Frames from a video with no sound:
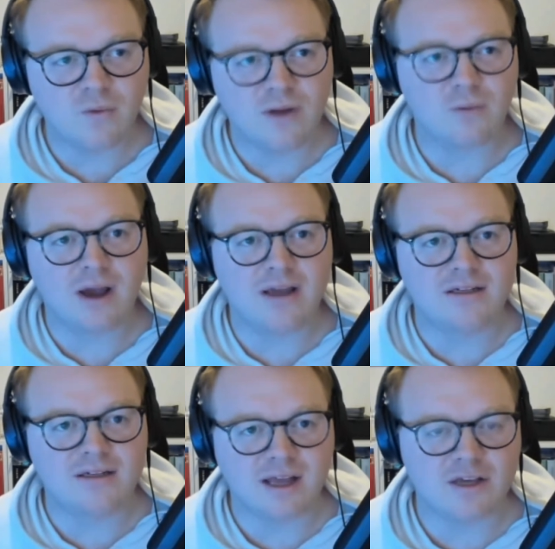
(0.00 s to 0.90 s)

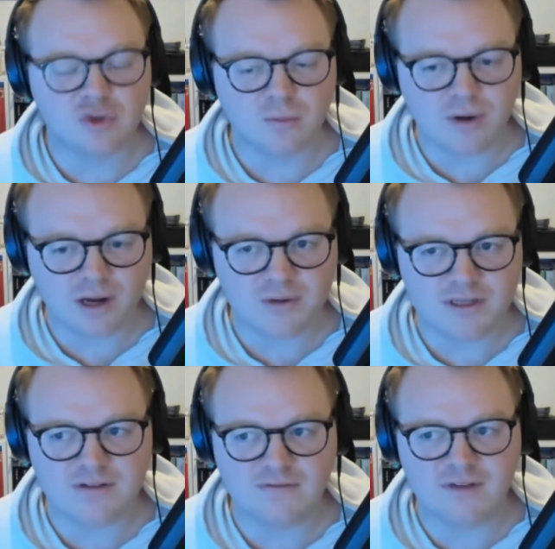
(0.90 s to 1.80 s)
white like super
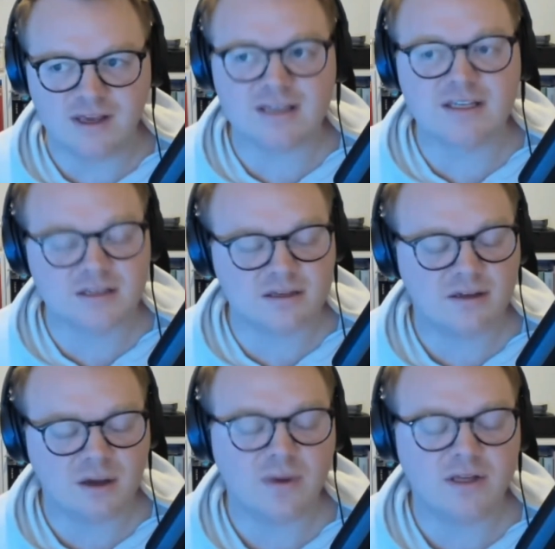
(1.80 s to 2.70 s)
aggressive is
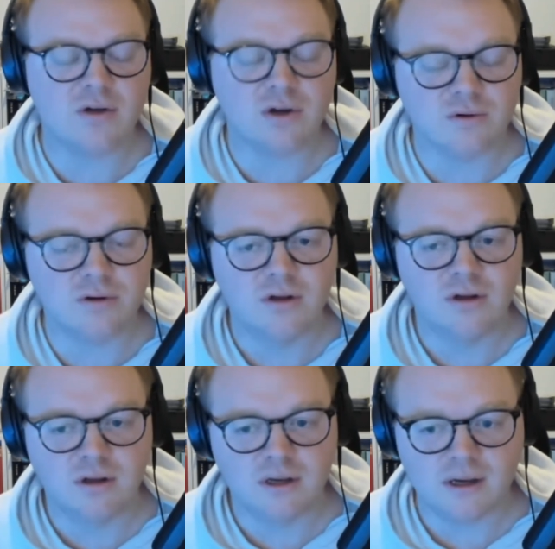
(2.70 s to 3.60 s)
a way to go.
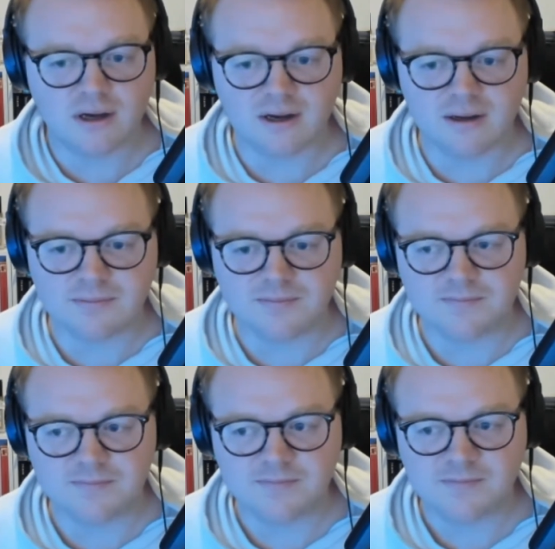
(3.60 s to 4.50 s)
Mm-hmm.
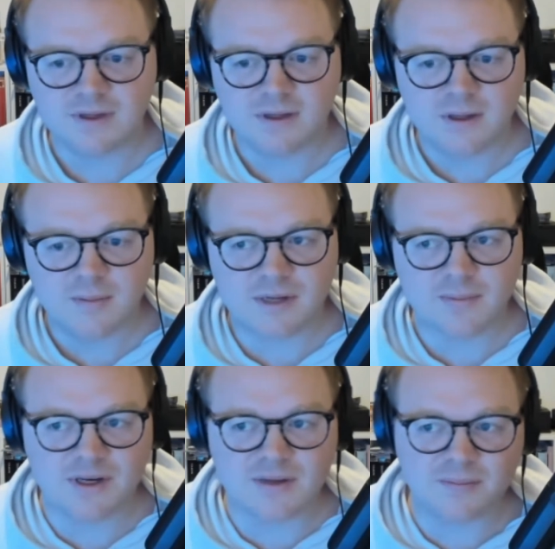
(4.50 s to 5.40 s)

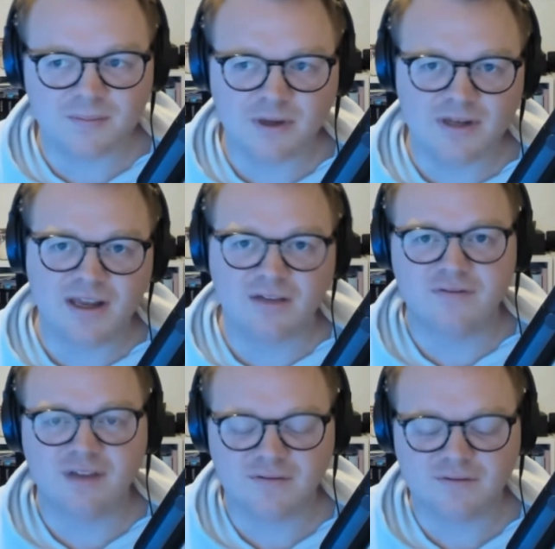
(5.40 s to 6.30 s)
But
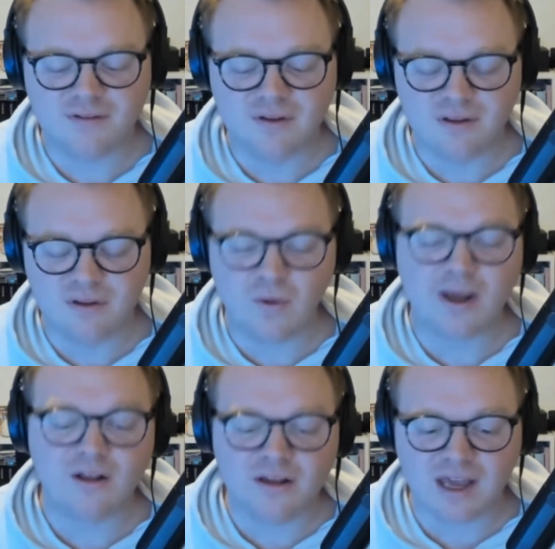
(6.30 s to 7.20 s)
if the
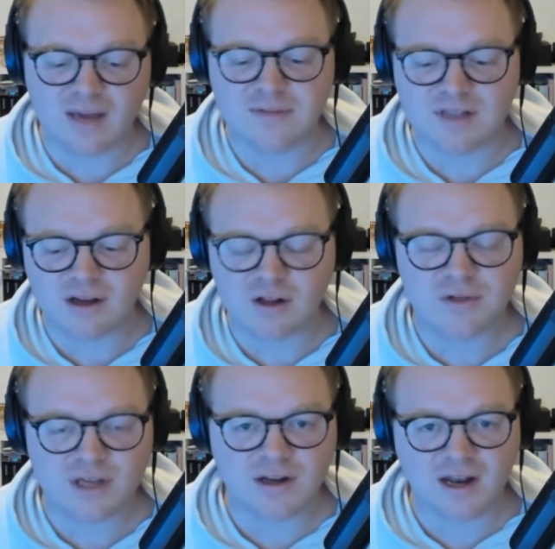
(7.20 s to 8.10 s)
regular games like
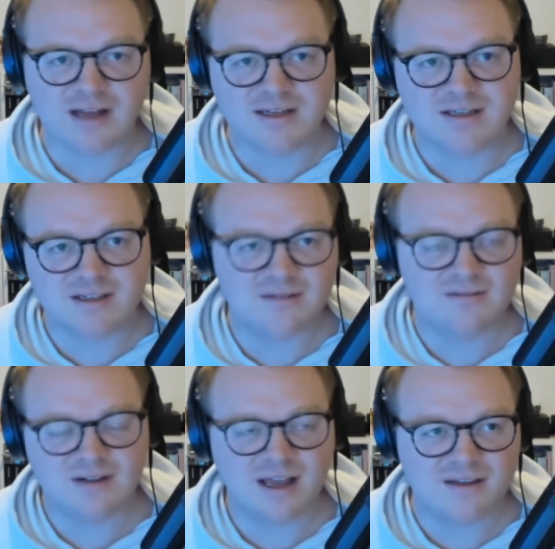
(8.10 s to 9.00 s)
close out at
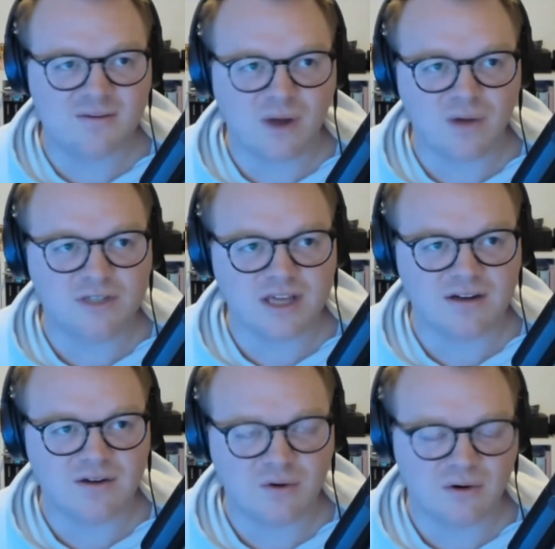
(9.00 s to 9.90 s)
like round
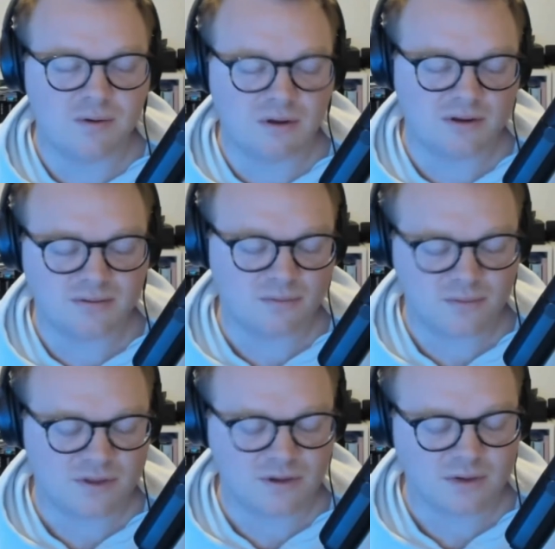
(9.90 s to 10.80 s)
10 or
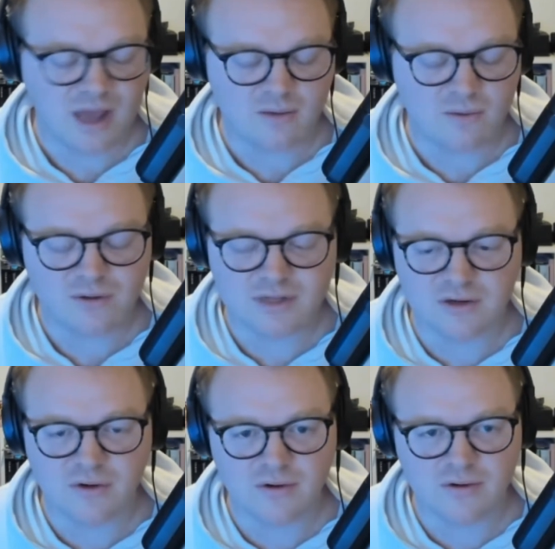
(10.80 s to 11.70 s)
round 10
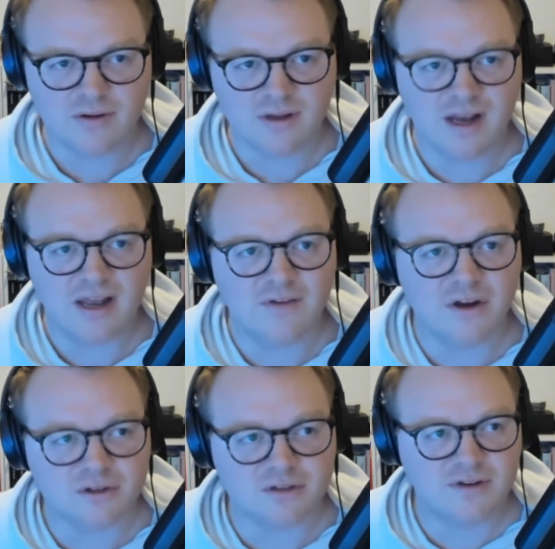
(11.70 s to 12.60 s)
or 11
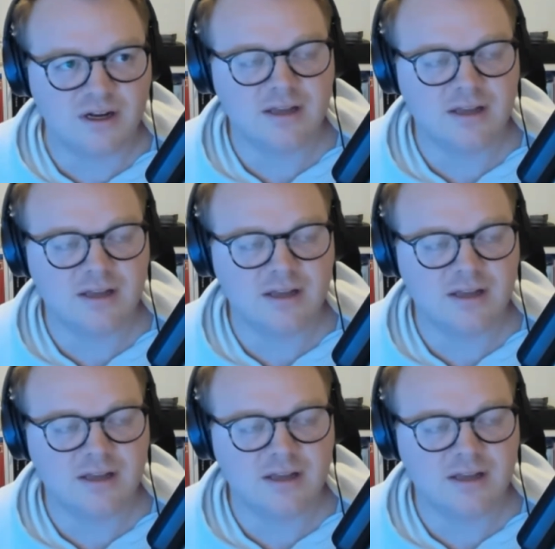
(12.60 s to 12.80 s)
or something like that.